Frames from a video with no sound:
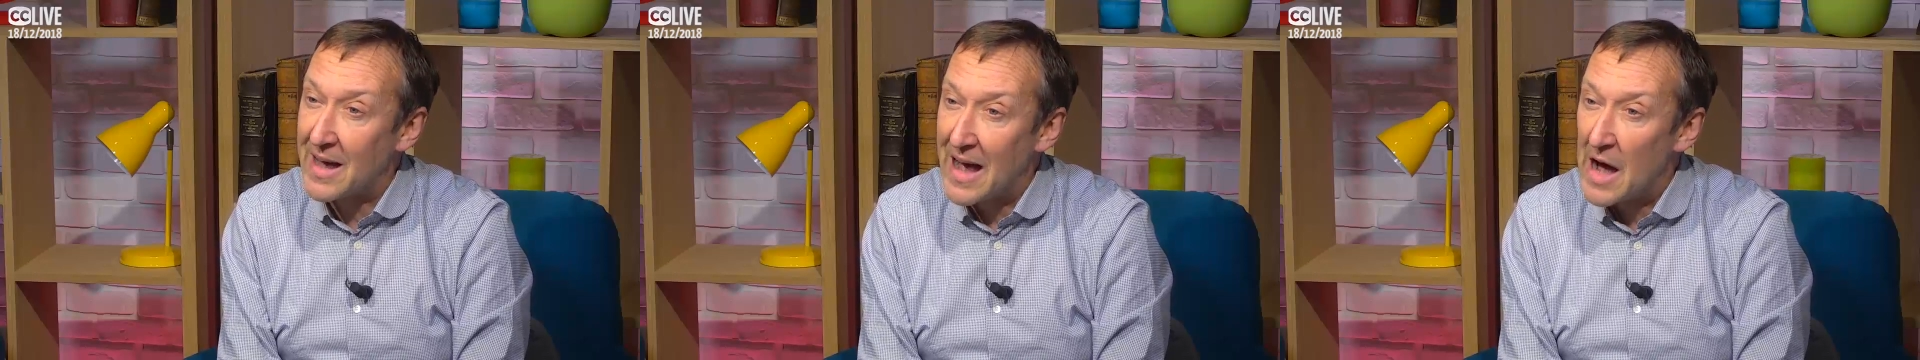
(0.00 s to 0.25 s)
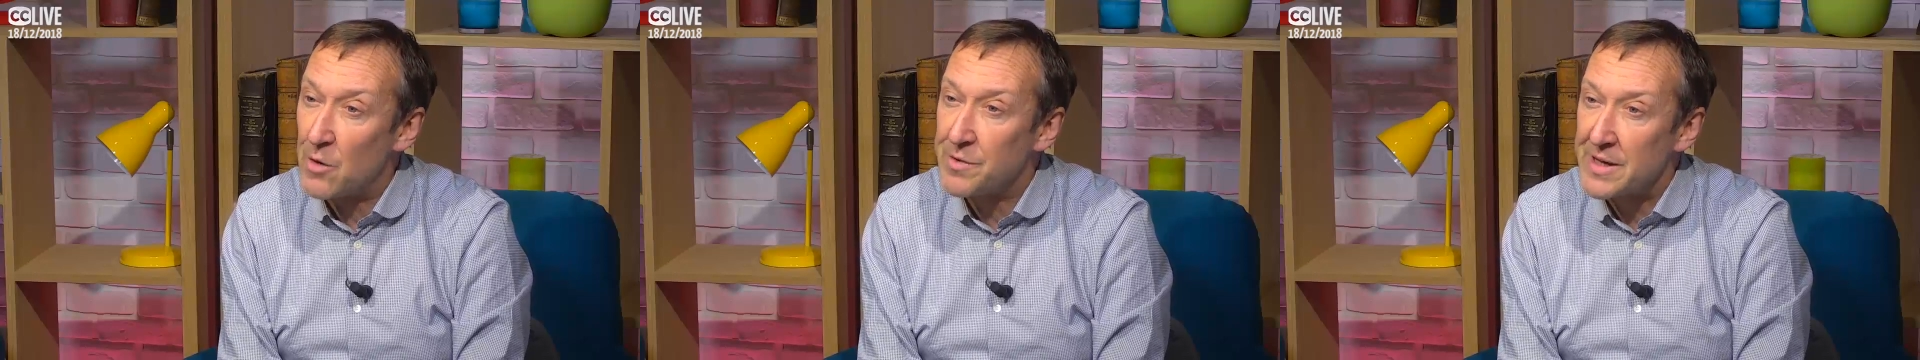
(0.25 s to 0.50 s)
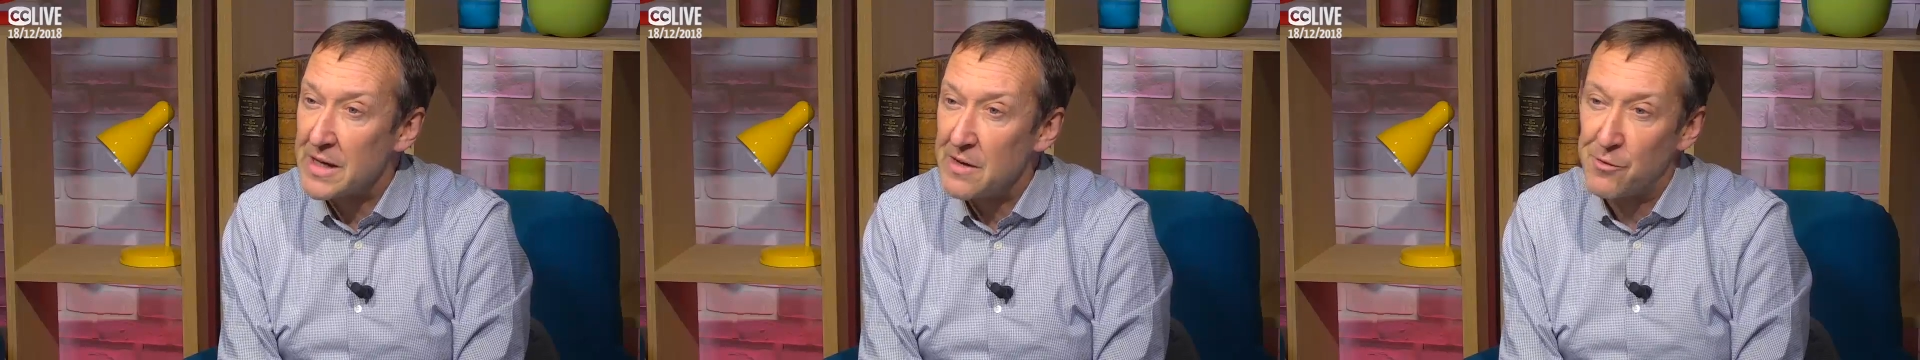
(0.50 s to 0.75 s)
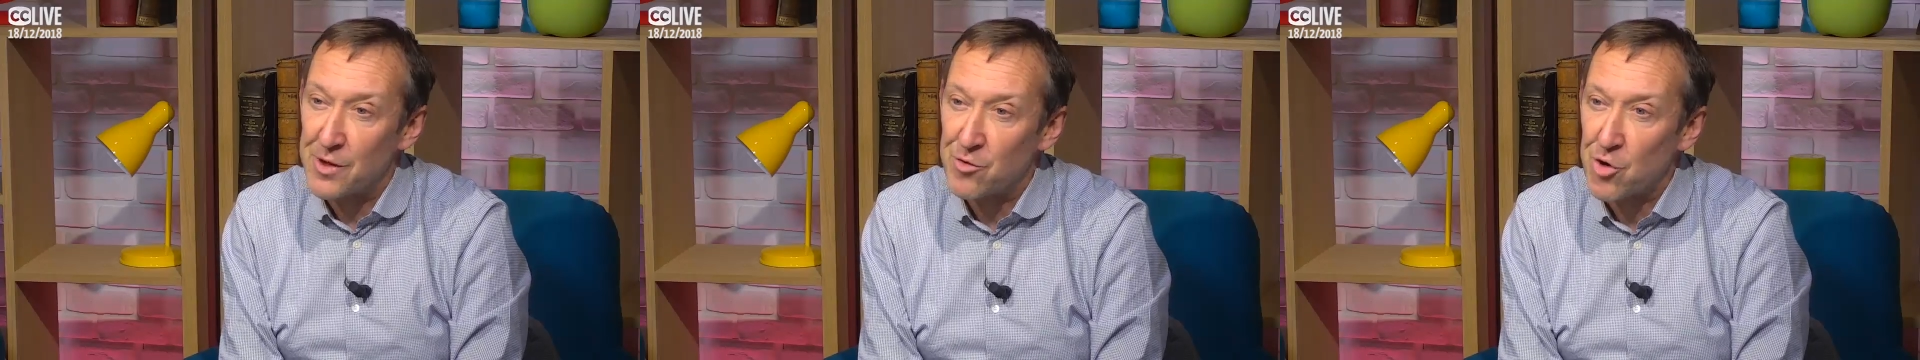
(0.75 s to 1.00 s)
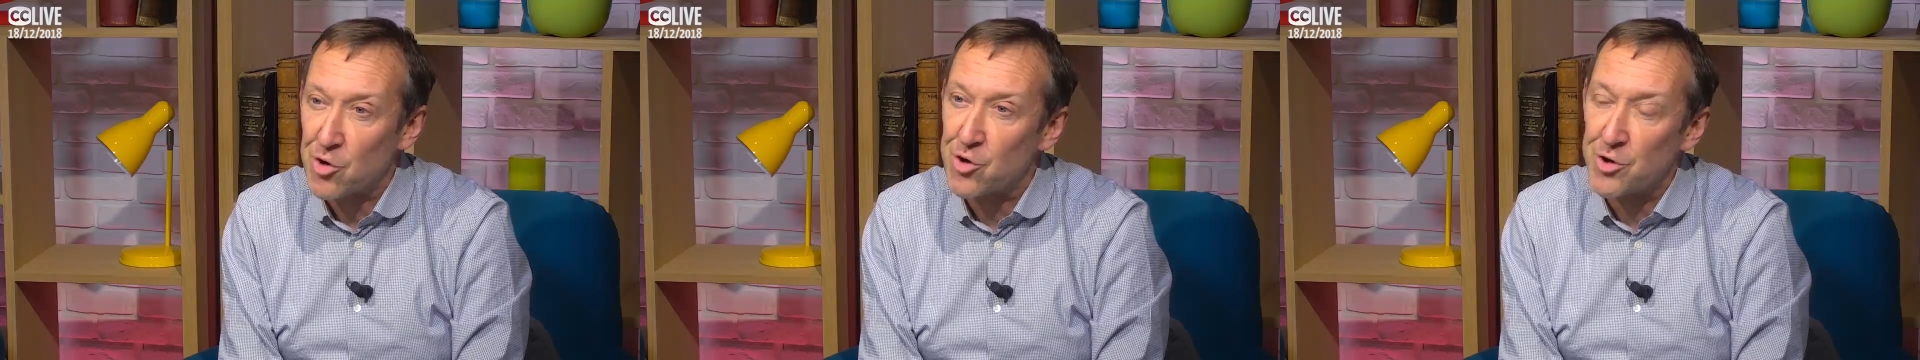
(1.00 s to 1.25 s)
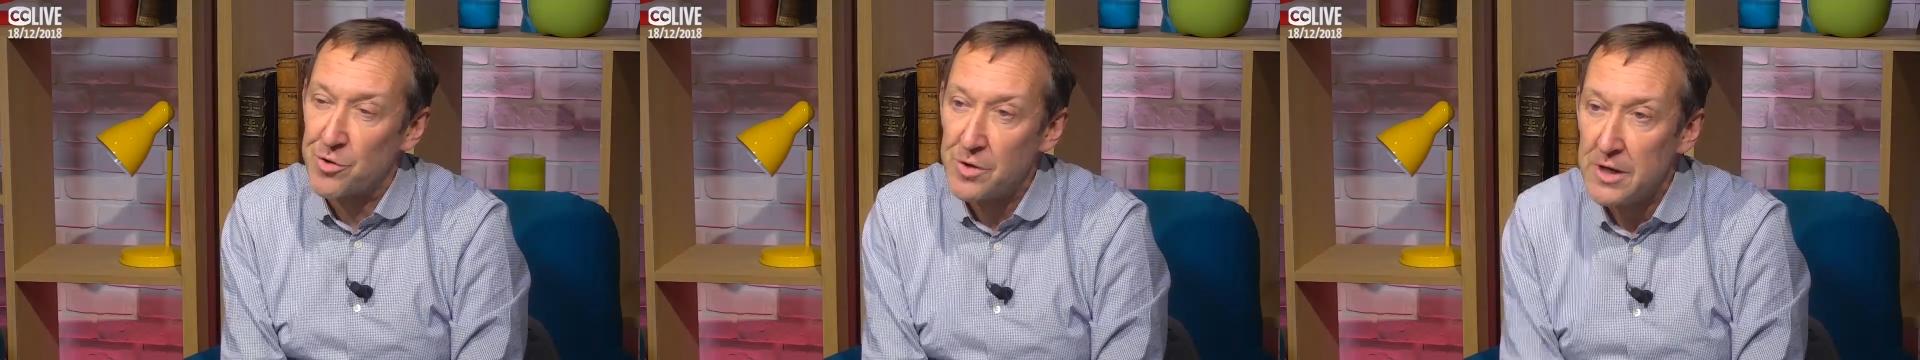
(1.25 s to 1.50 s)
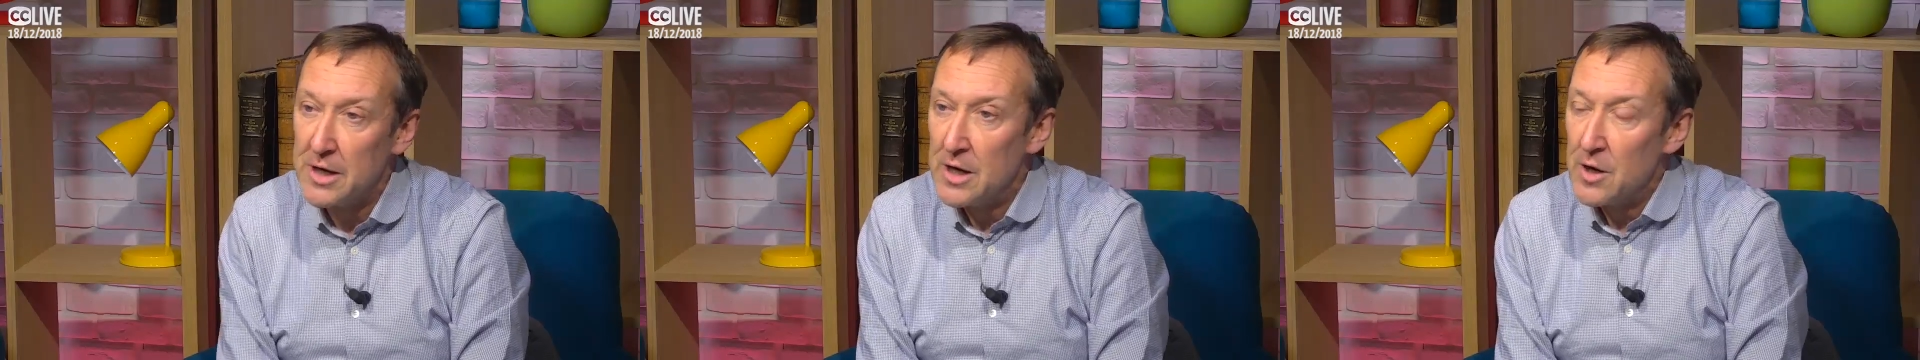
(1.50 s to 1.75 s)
housing, infrastructure,